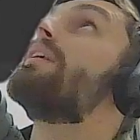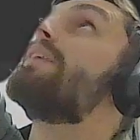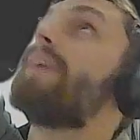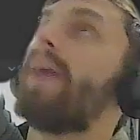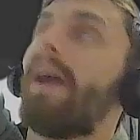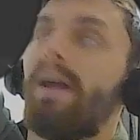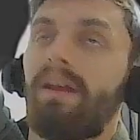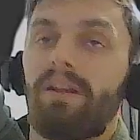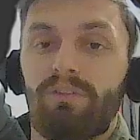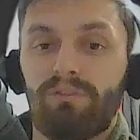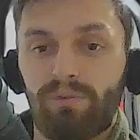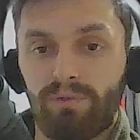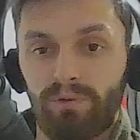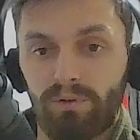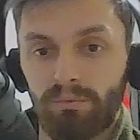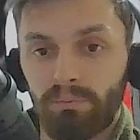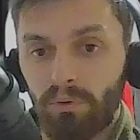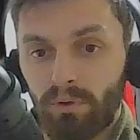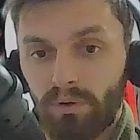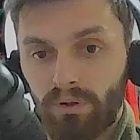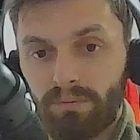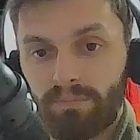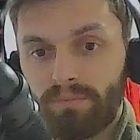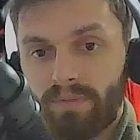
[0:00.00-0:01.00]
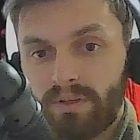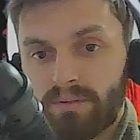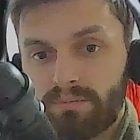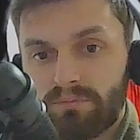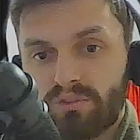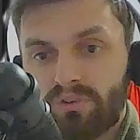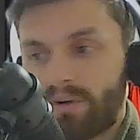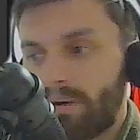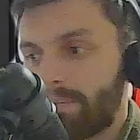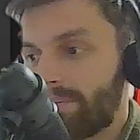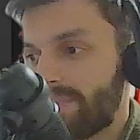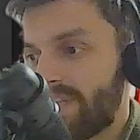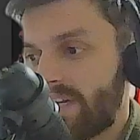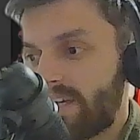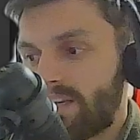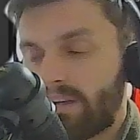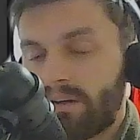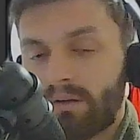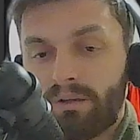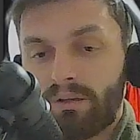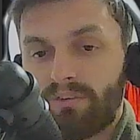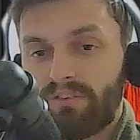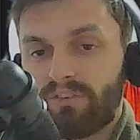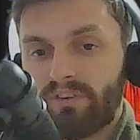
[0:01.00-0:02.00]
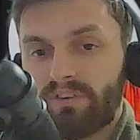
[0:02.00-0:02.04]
yeah, it's football. I'm sorry, I'm not gonna call it